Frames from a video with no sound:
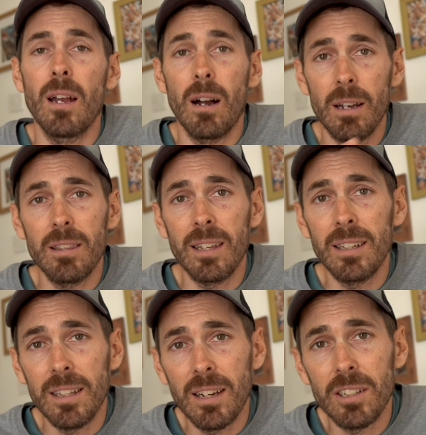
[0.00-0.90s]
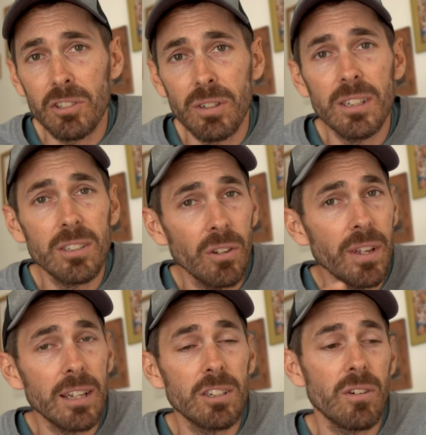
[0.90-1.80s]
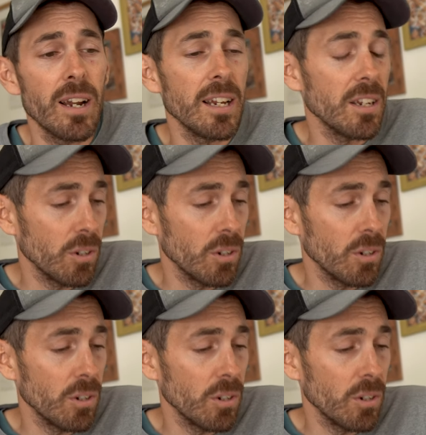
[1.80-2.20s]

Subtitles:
I think the answer is, on that terrain,